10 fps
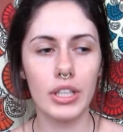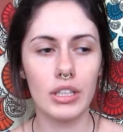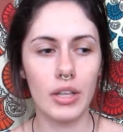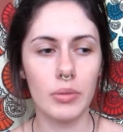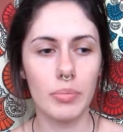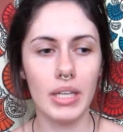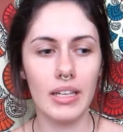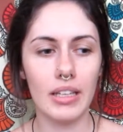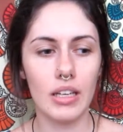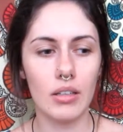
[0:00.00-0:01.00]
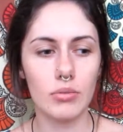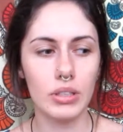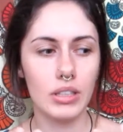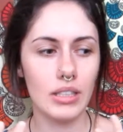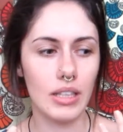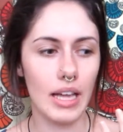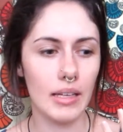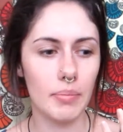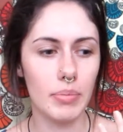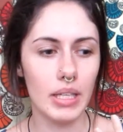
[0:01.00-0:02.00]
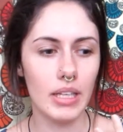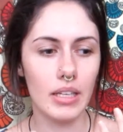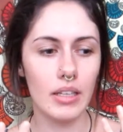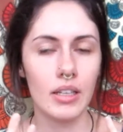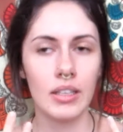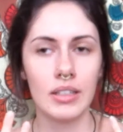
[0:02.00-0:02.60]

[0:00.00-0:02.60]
another being and really, like, being,